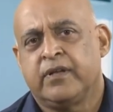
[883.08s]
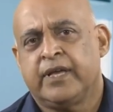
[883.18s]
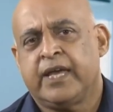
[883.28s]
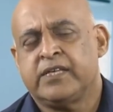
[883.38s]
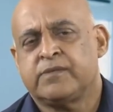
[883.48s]

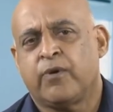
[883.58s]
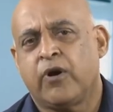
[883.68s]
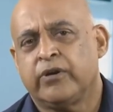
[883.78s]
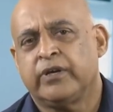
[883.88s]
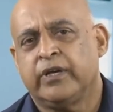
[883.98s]
is
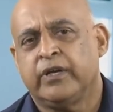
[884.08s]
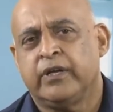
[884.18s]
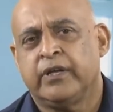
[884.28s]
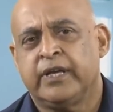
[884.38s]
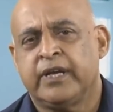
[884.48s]
born
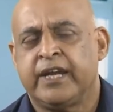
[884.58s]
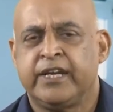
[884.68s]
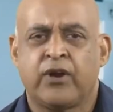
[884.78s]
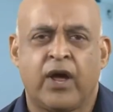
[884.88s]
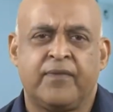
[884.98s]
uh, in
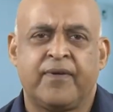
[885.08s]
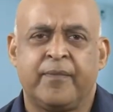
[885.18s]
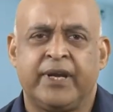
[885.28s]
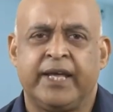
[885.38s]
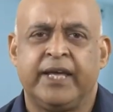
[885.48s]
any royal
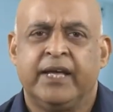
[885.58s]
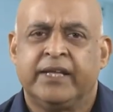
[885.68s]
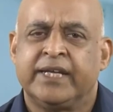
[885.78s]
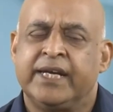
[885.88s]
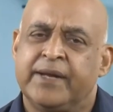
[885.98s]
family,
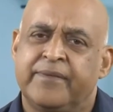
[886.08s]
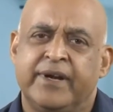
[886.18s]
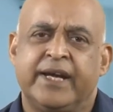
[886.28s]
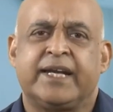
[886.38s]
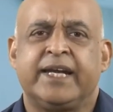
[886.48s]
then
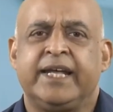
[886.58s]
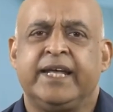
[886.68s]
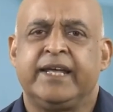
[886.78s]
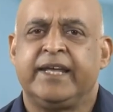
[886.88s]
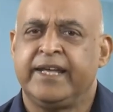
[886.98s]
definitely
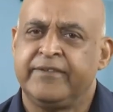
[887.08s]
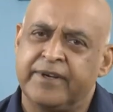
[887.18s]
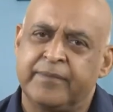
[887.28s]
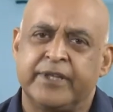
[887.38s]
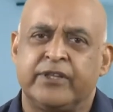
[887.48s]
he
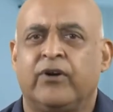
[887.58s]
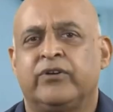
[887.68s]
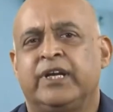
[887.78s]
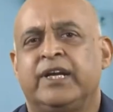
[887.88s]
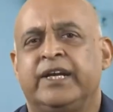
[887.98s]
will be the
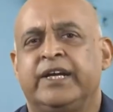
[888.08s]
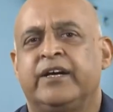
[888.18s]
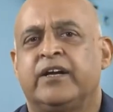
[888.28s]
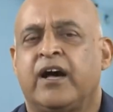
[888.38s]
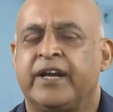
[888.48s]
only
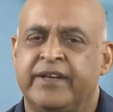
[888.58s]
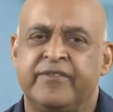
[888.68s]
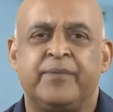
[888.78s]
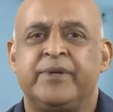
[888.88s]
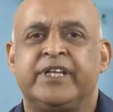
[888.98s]
leader or he
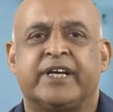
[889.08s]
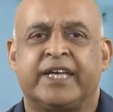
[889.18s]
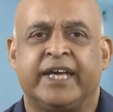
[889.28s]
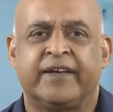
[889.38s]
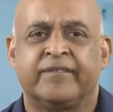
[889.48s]
will be the
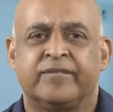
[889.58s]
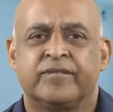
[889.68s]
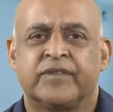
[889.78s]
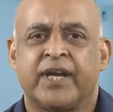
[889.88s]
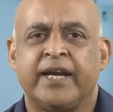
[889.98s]
king,
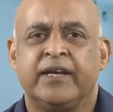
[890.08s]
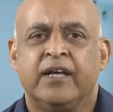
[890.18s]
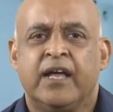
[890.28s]
right.